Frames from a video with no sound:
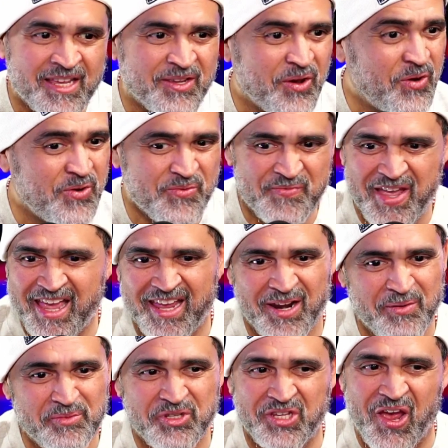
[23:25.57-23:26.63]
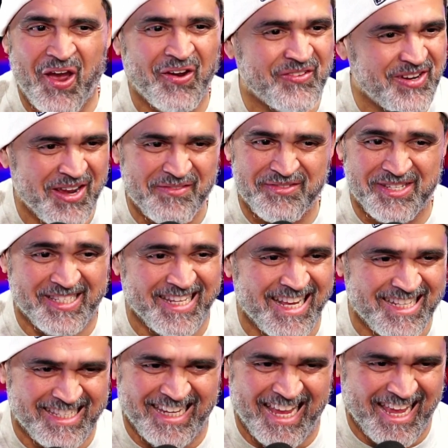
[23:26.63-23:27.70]
oh, man, I'm sorry I ever
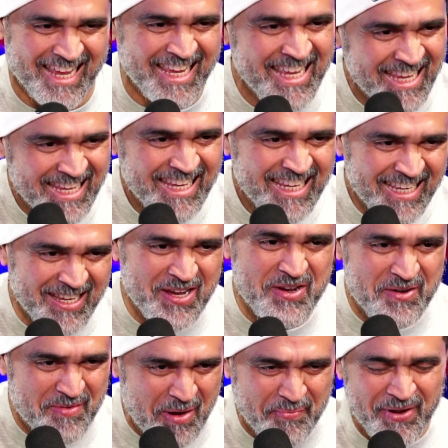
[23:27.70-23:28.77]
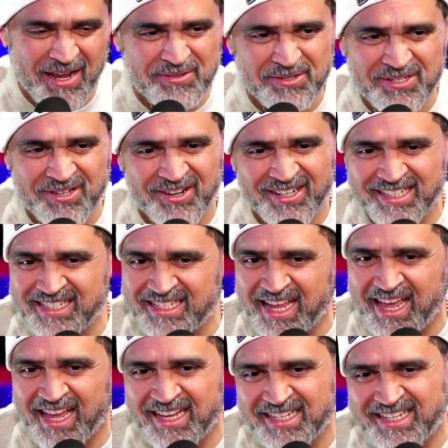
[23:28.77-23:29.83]
said that. My pops was on his
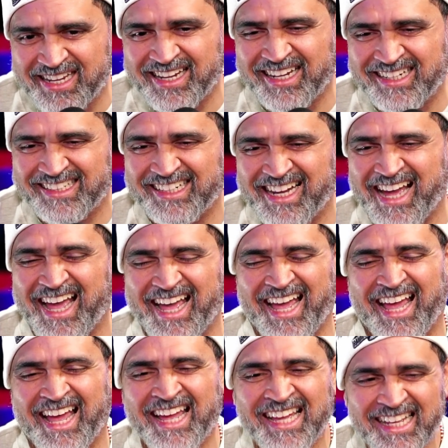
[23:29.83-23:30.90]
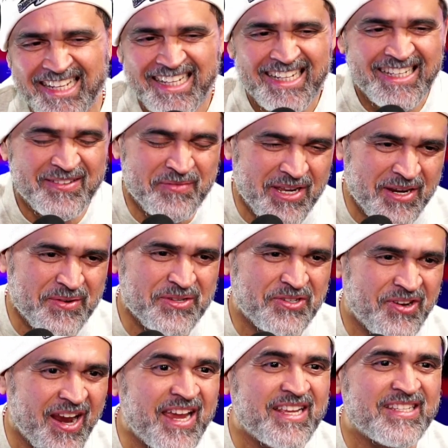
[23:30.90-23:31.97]
ass. But it was
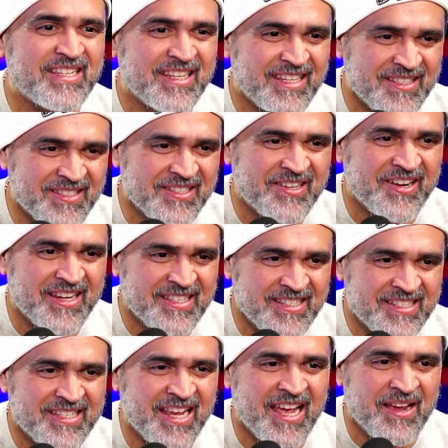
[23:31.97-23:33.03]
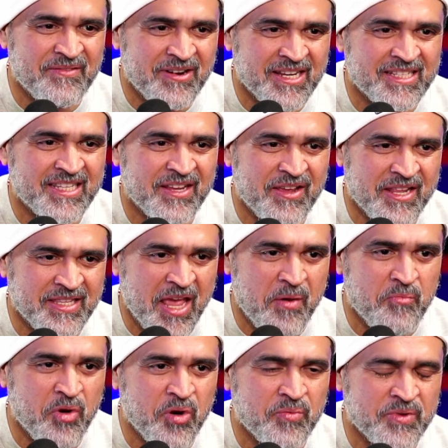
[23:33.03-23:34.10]
crazy. It was a crazy time right there at
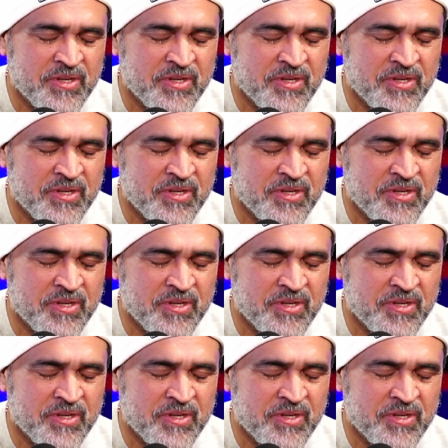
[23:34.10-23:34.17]
that moment.